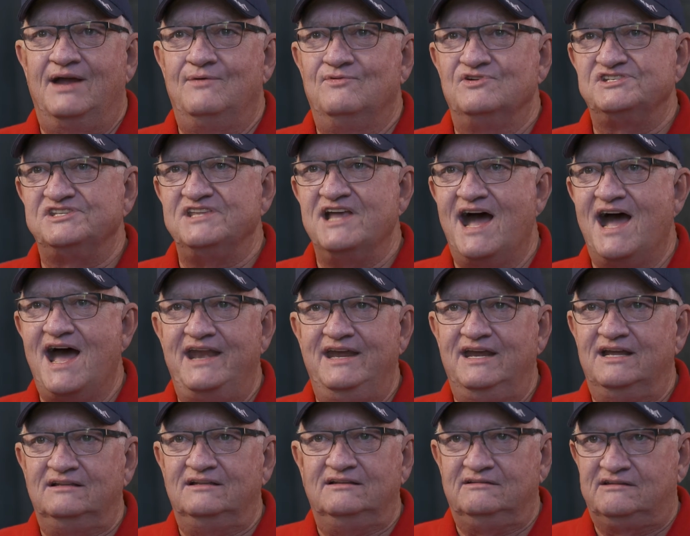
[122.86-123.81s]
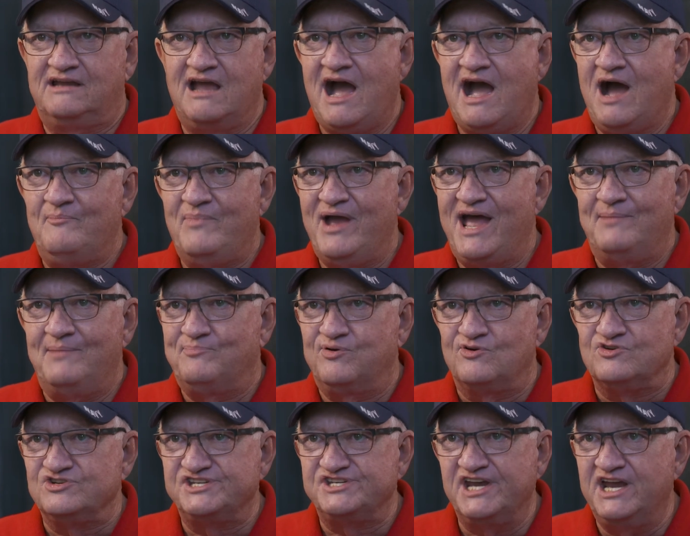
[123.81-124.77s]
was not in combat
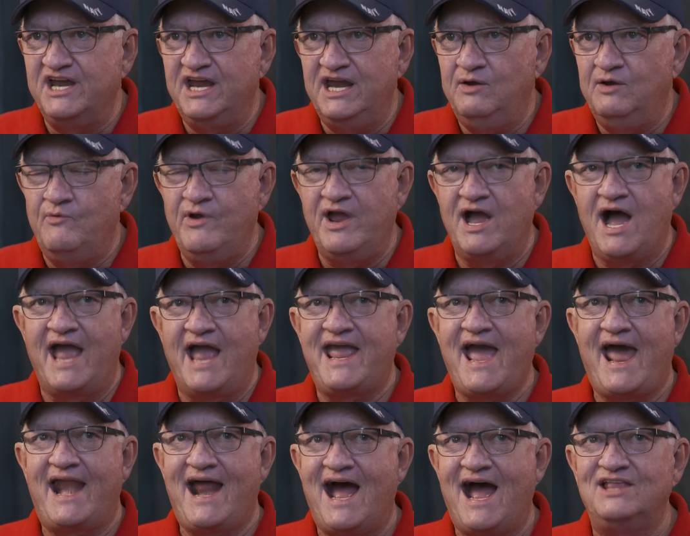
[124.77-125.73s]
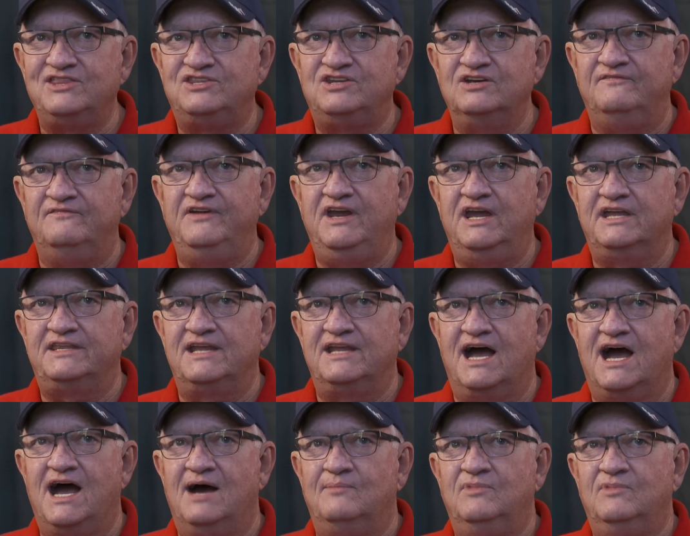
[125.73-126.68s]
per se. I got onto
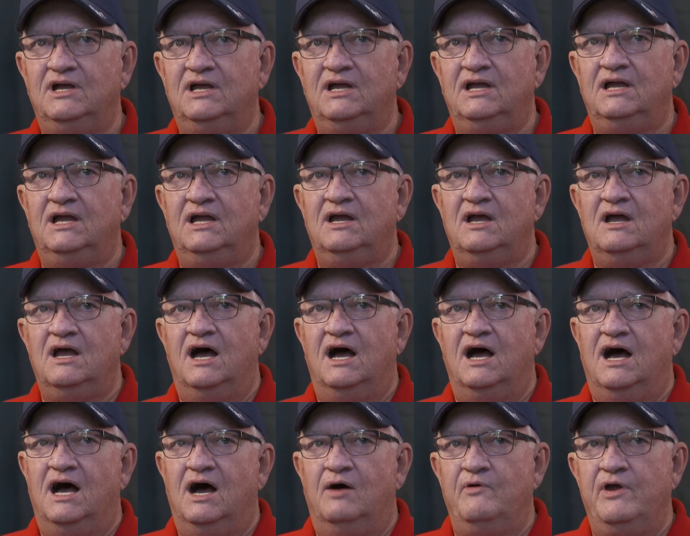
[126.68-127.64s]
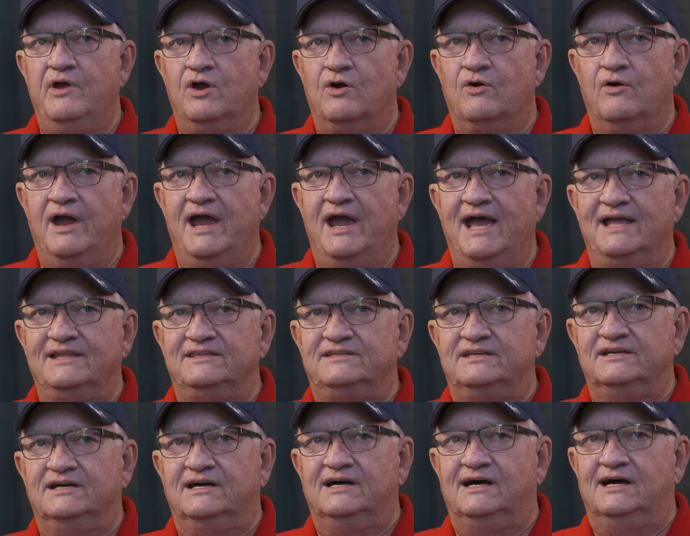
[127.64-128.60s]
Vietnam. We were at
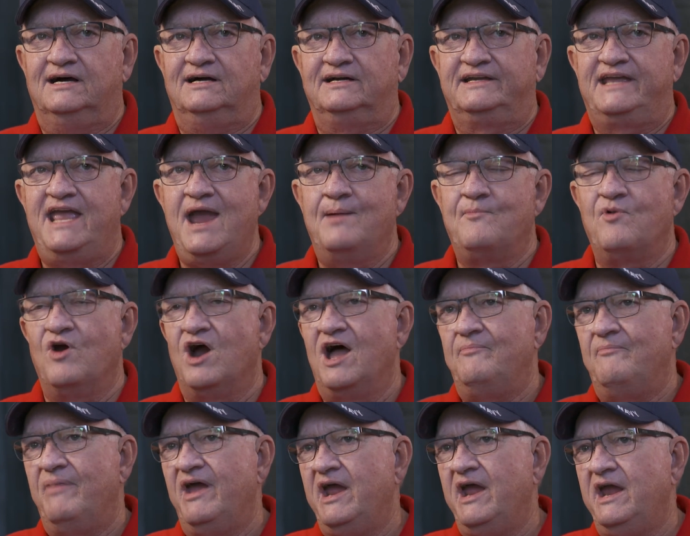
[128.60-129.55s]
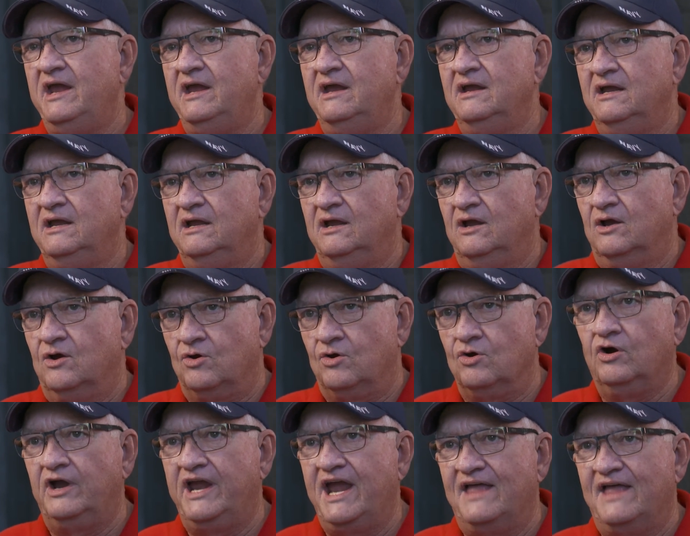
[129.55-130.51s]
Cam Ranh Bay
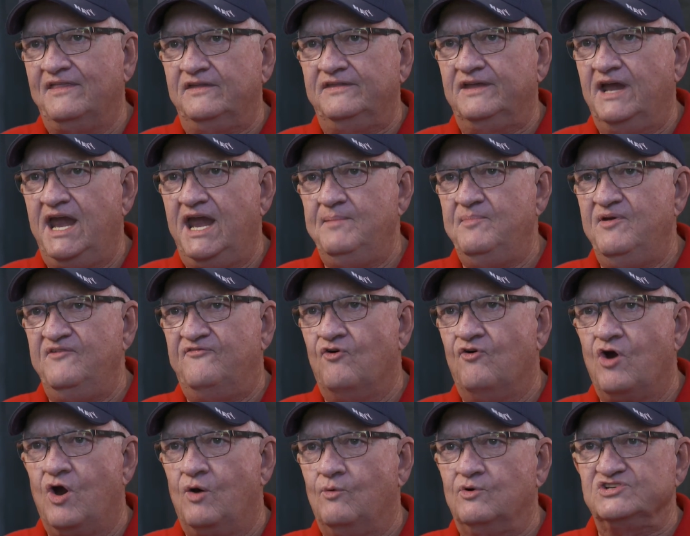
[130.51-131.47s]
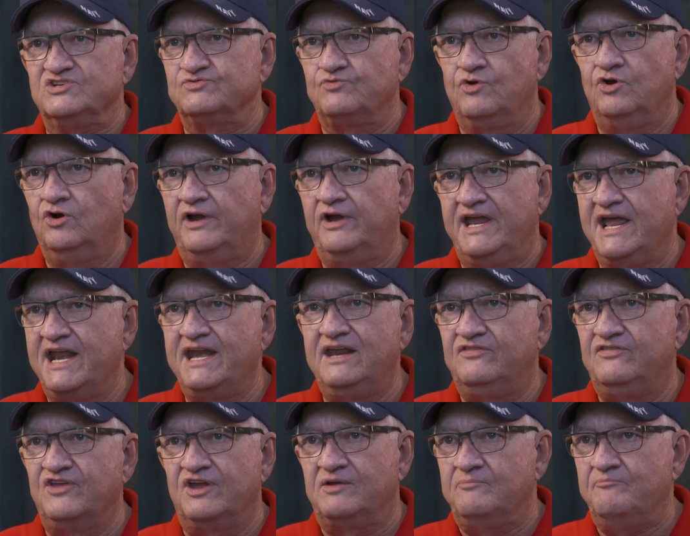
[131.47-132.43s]
early on the day before it was really
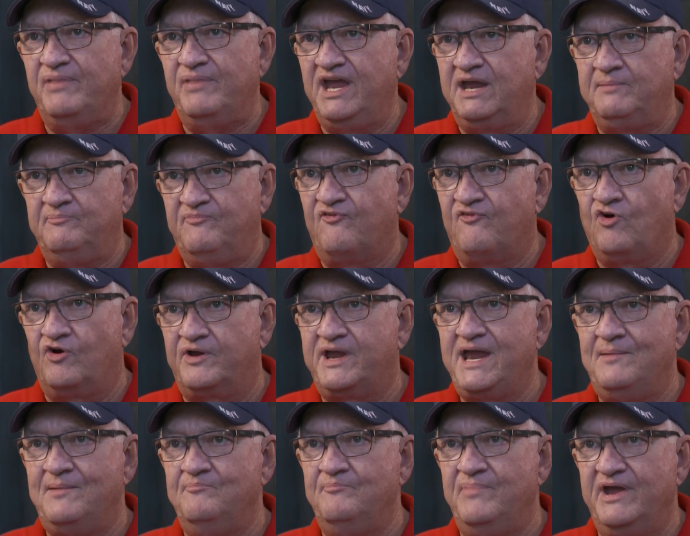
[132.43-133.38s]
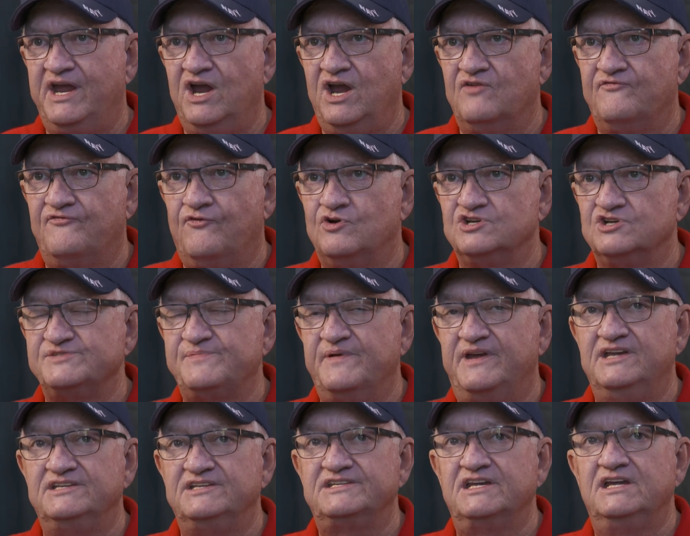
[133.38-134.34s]
anything big, before it came big Air Force
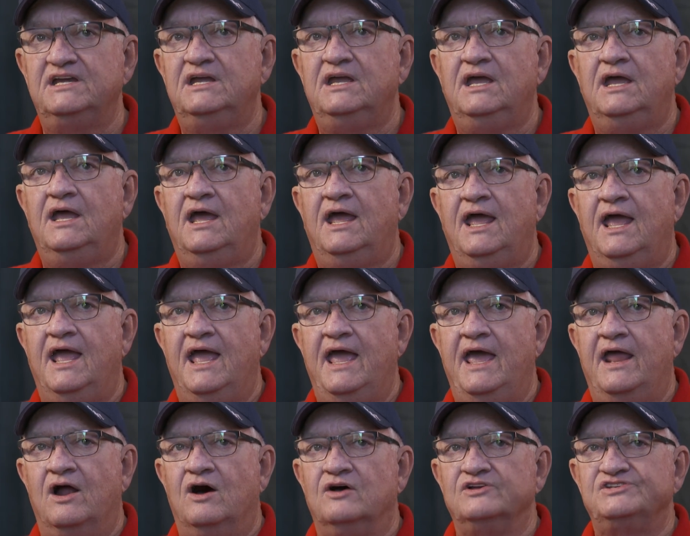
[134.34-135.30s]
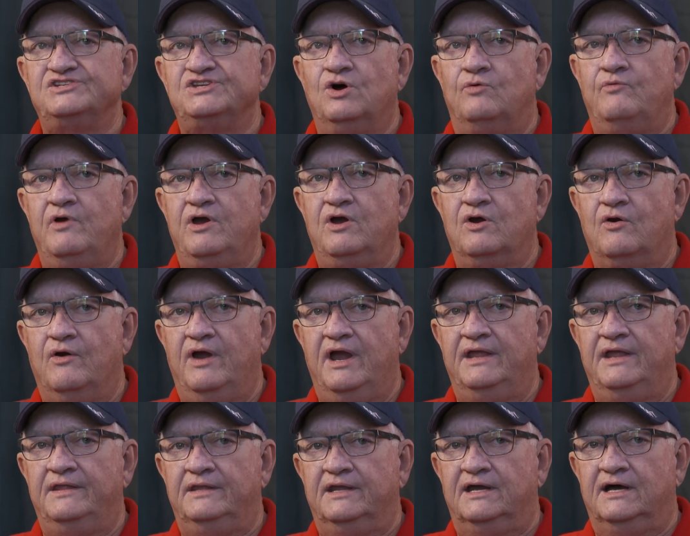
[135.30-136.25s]
Base. And also we were
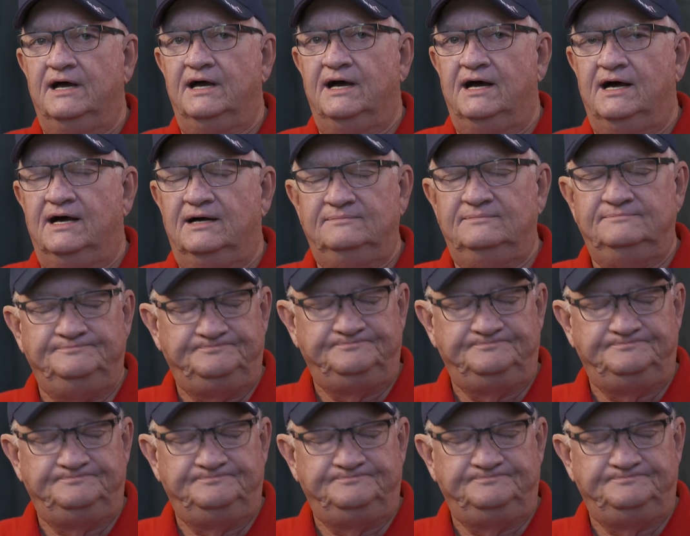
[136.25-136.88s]
in, I